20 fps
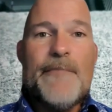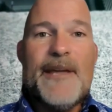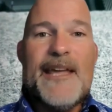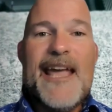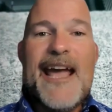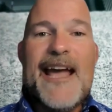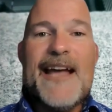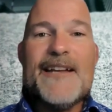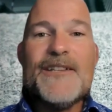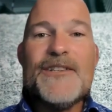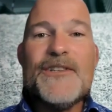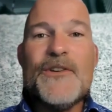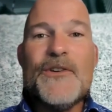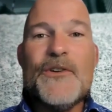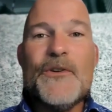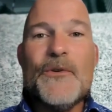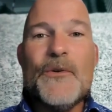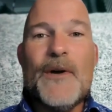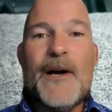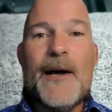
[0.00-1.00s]
began
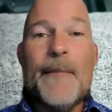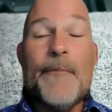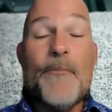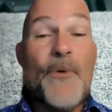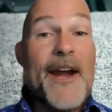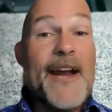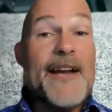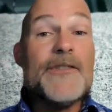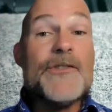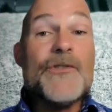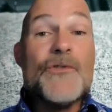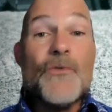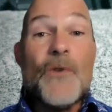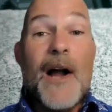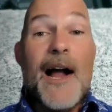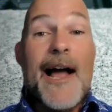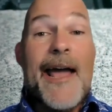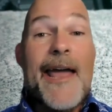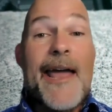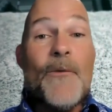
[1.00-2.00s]
to uh, break
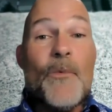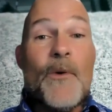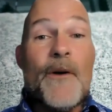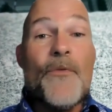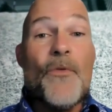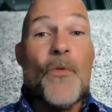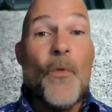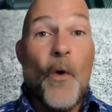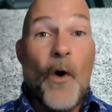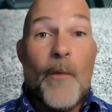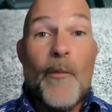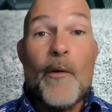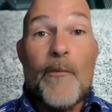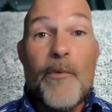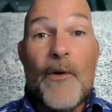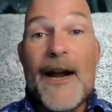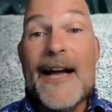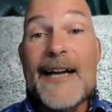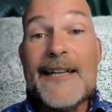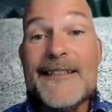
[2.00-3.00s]
stride with
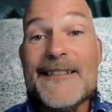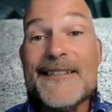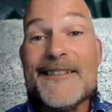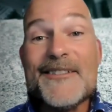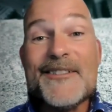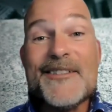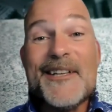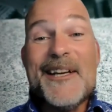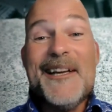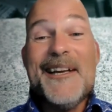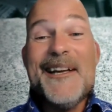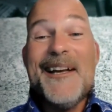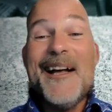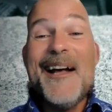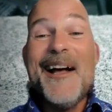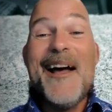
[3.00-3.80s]
normal practice